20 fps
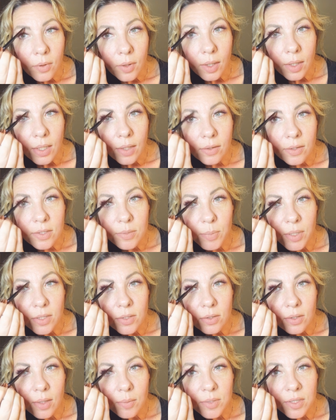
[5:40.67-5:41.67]
Now this
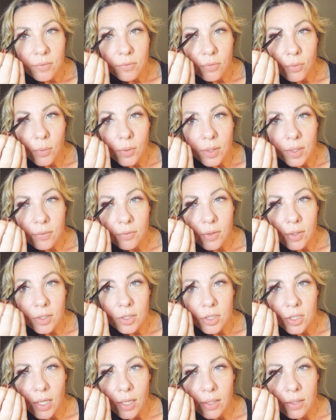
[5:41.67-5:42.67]
pencil comes in 4 different
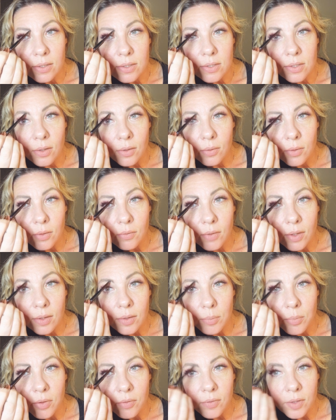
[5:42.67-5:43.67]
shades, so you've got the
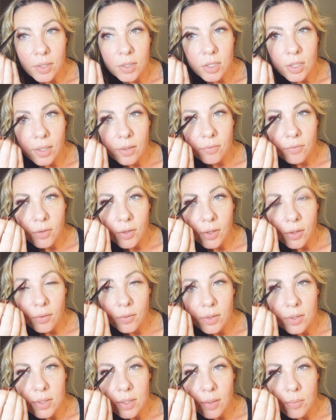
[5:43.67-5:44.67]
perfect shade for you.
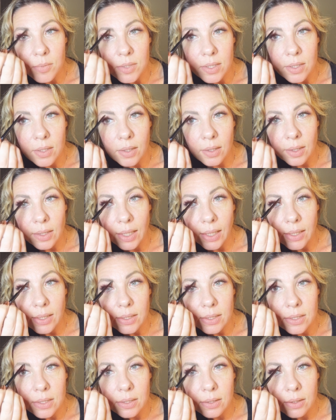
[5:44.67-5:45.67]
This comes in
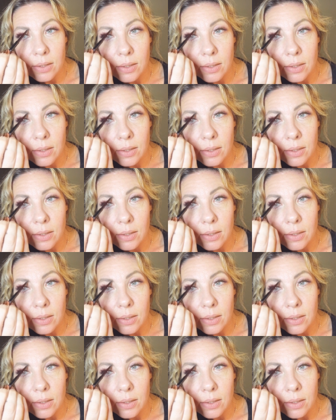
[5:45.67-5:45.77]
light.